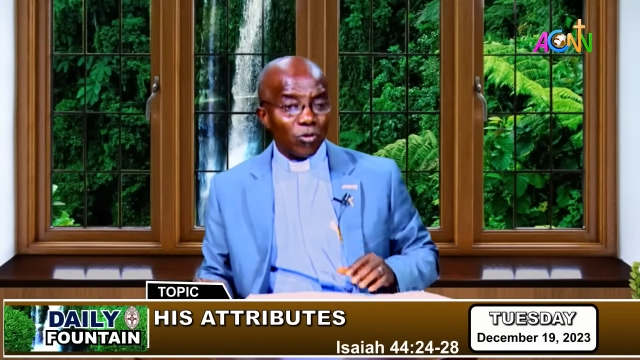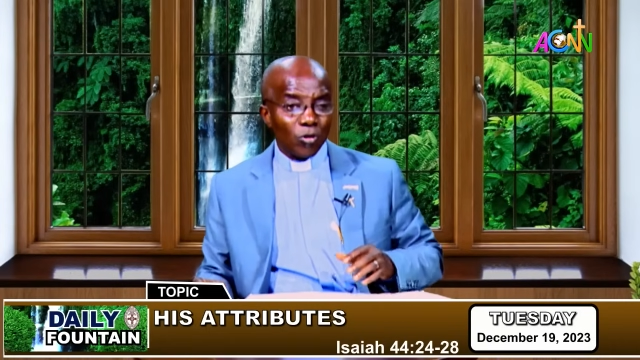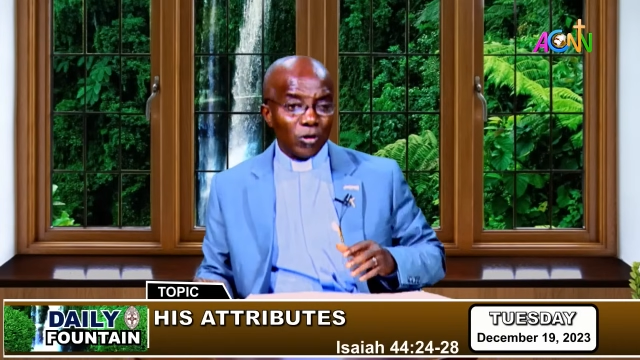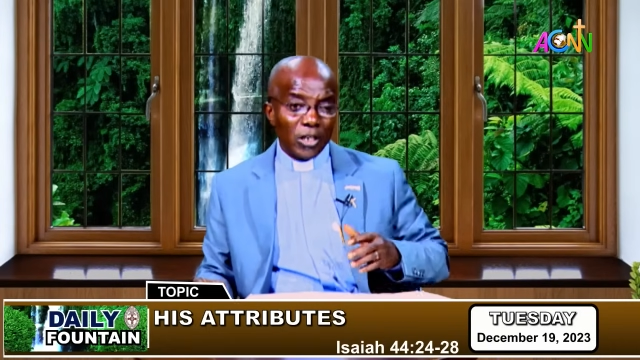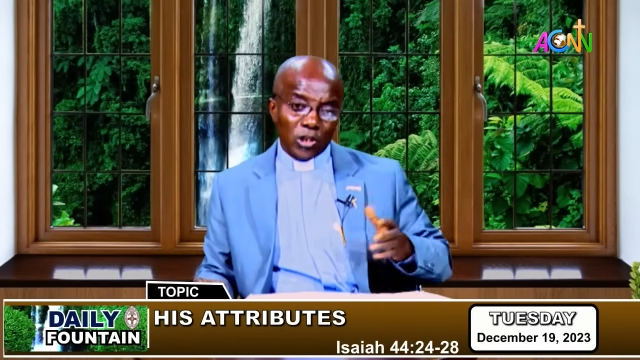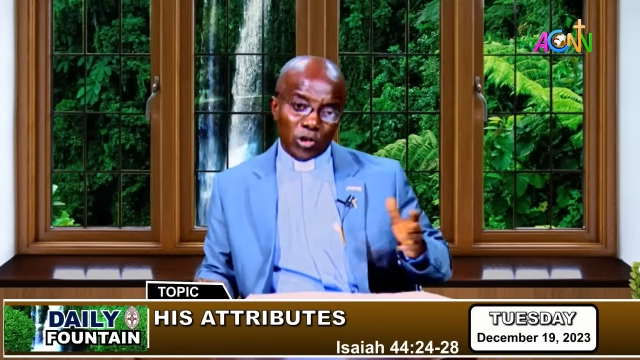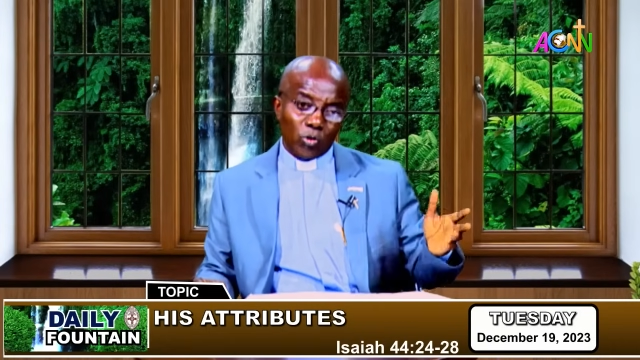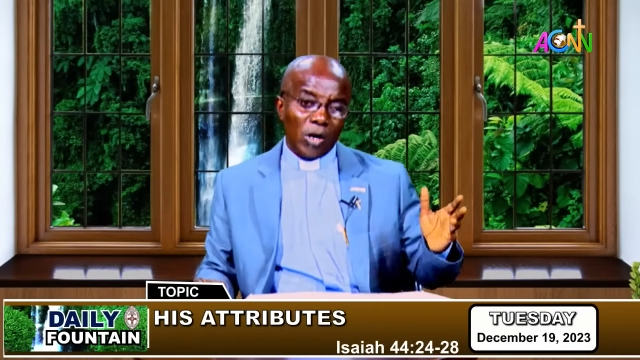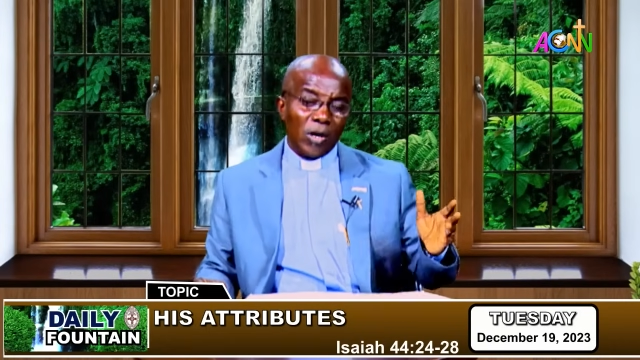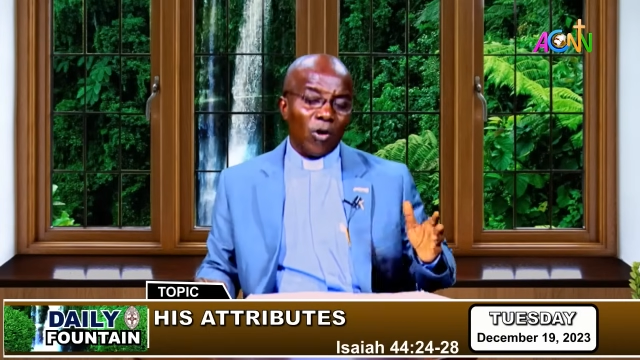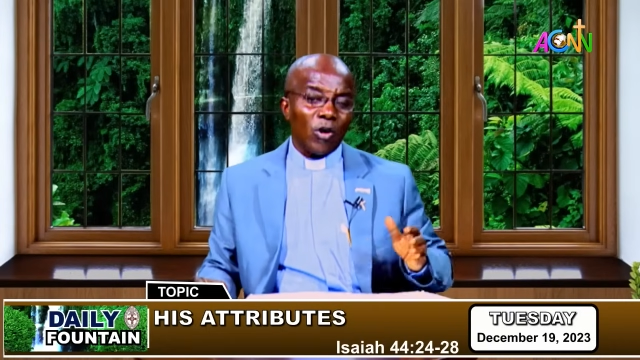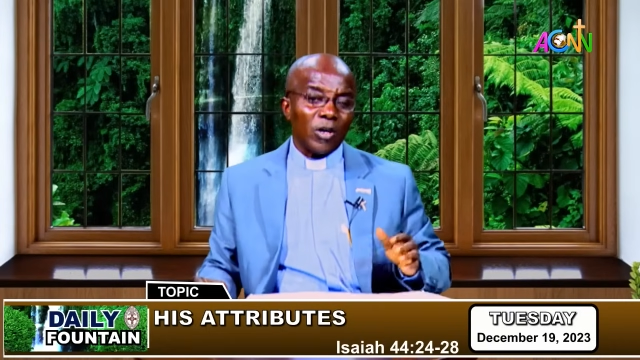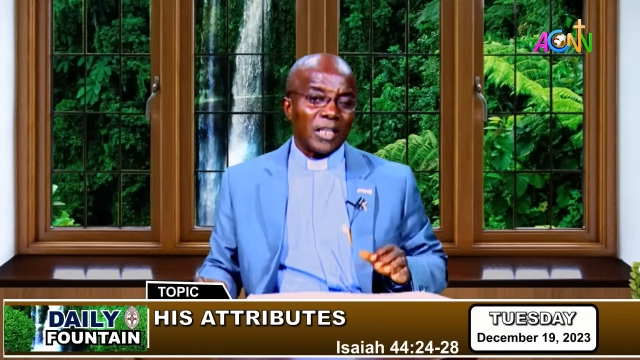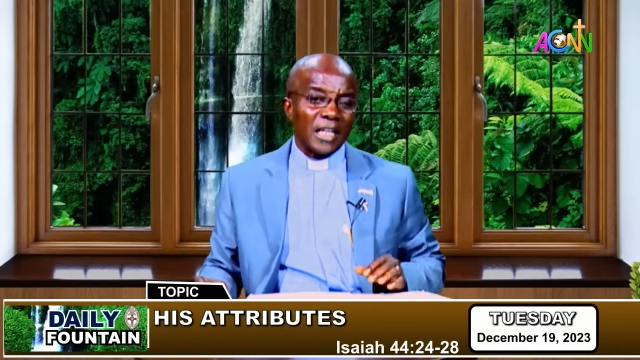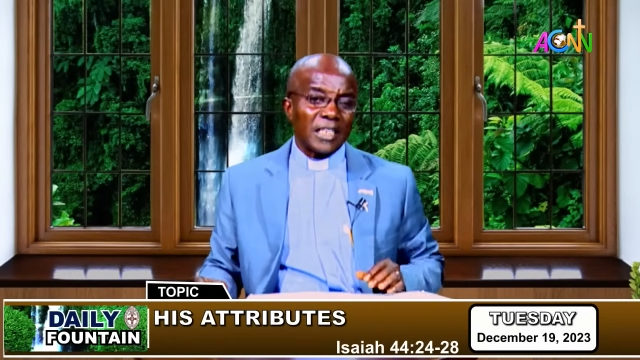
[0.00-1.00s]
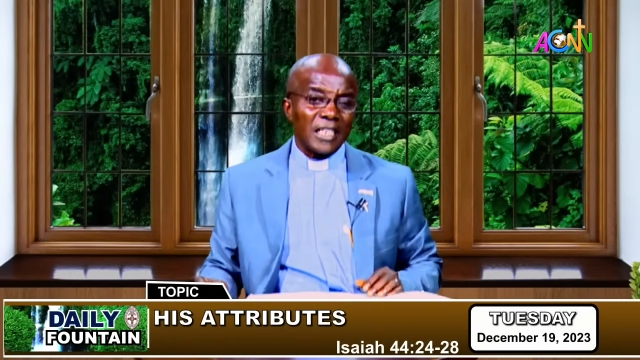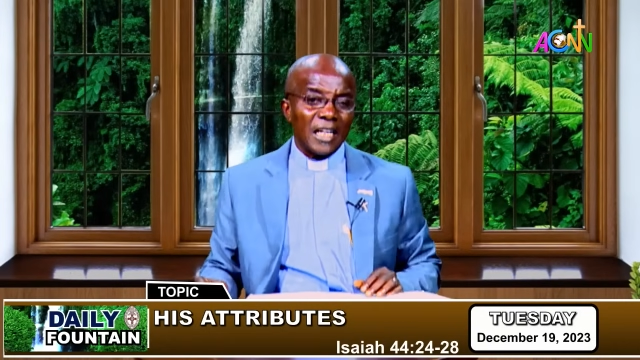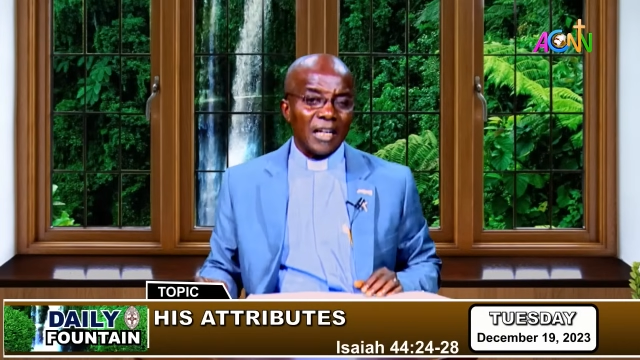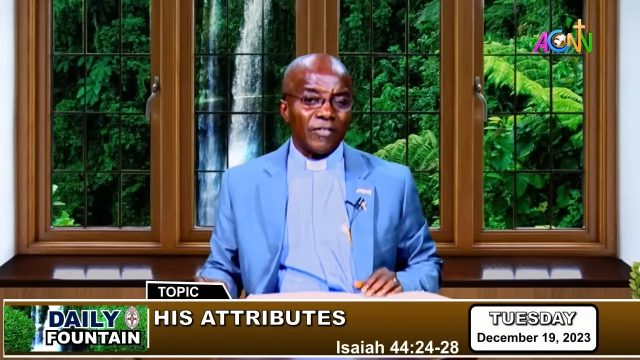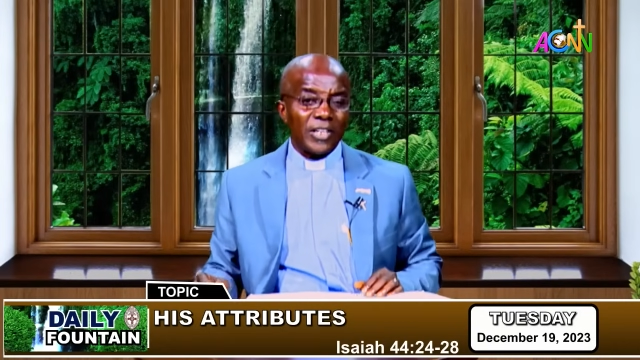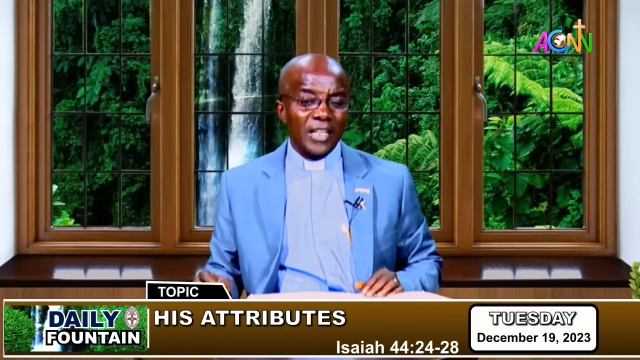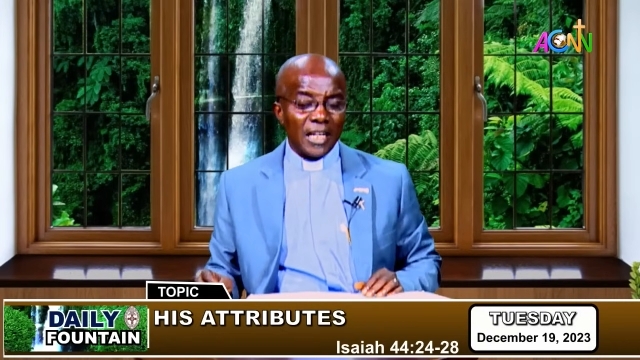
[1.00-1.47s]
to destroy all that he
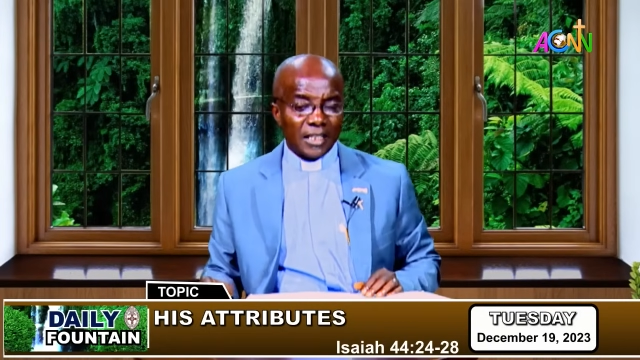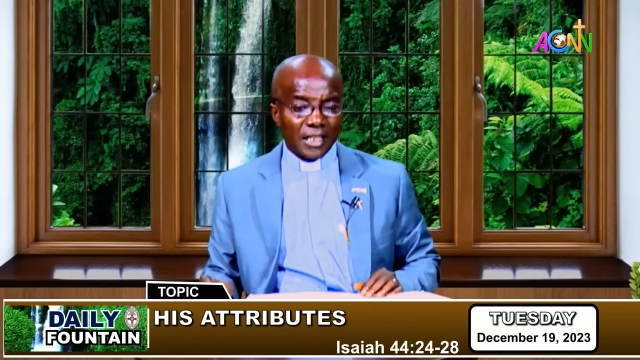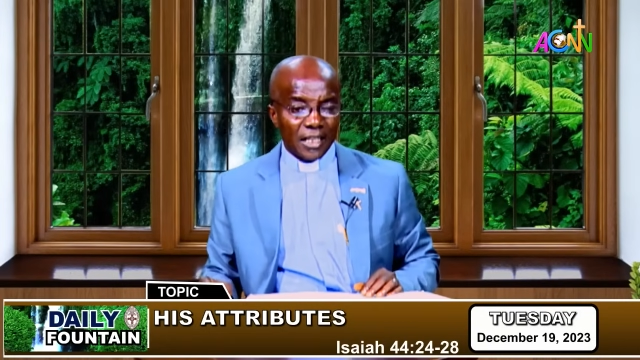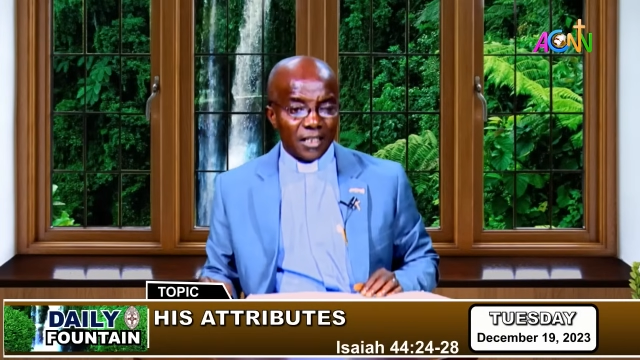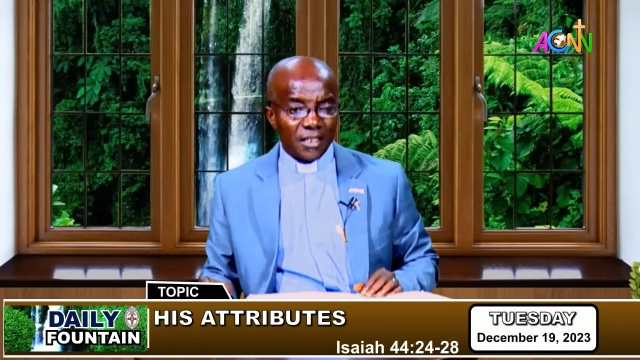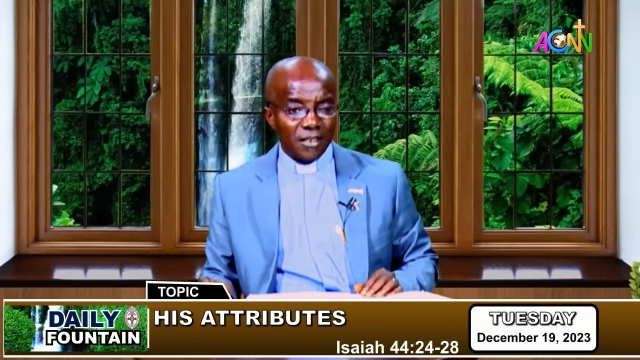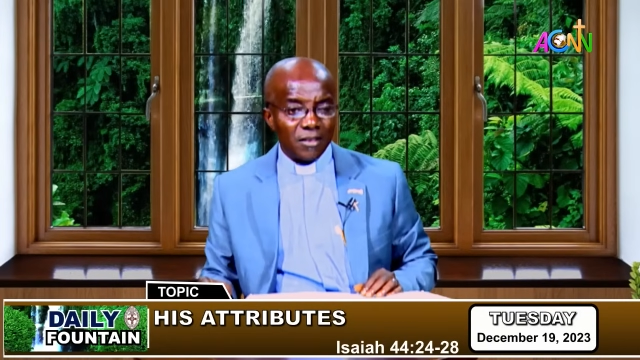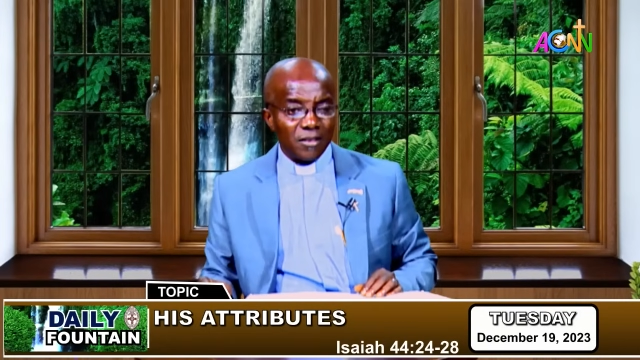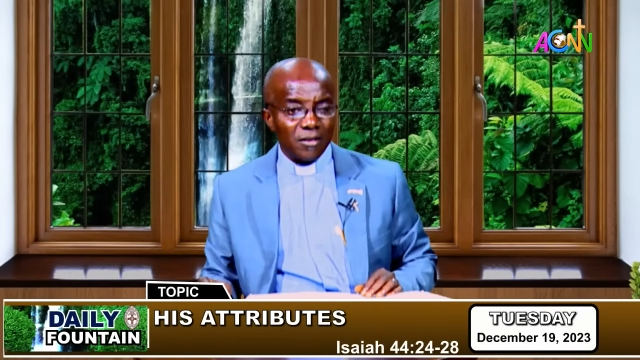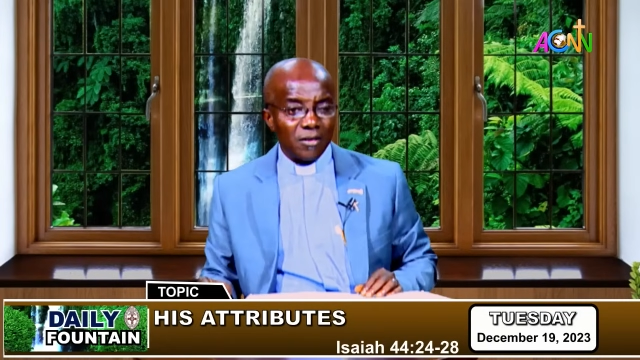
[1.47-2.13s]
has created.